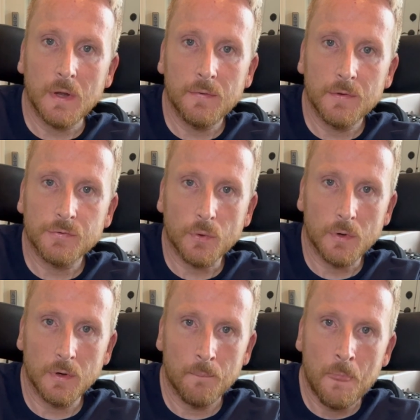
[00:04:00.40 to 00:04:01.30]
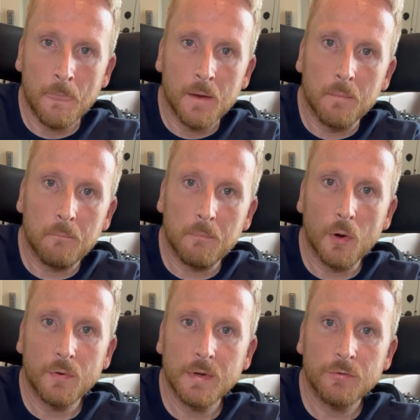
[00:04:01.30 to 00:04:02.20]
in the soil.
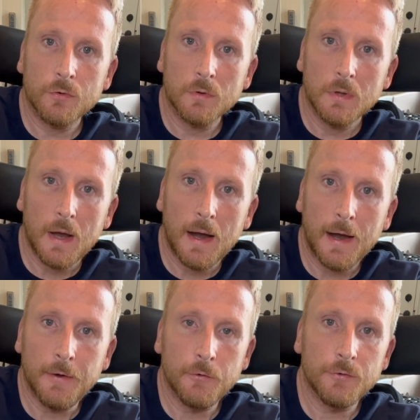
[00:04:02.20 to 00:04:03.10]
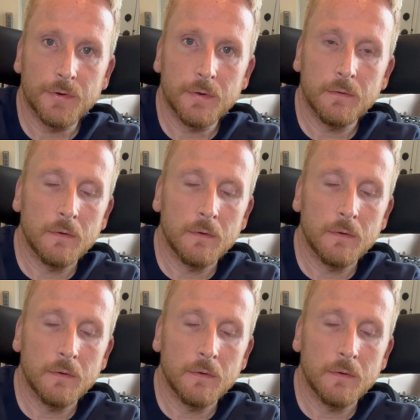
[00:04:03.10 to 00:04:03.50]
Potential hydrogen.